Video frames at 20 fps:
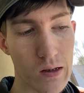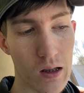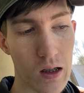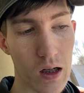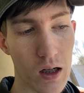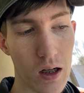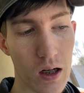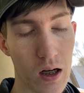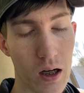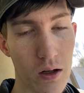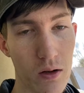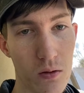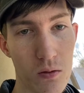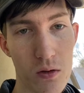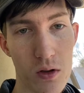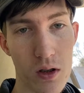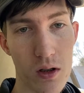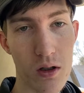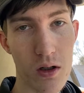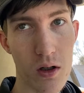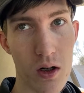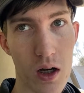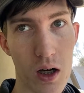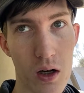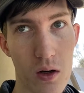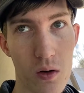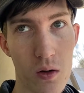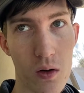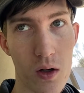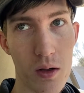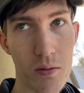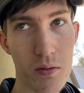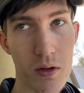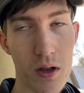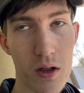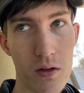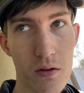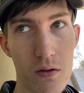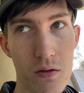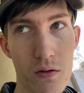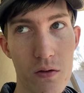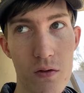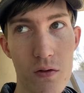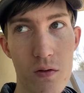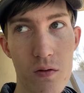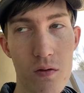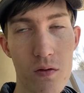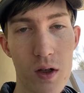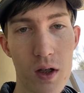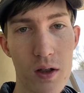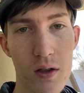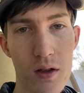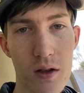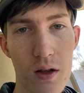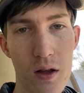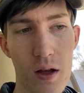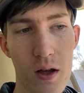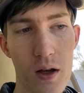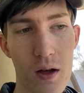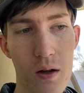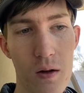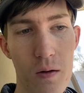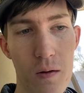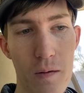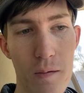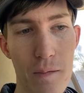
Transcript: And I don't really know how I'm gonna fix that,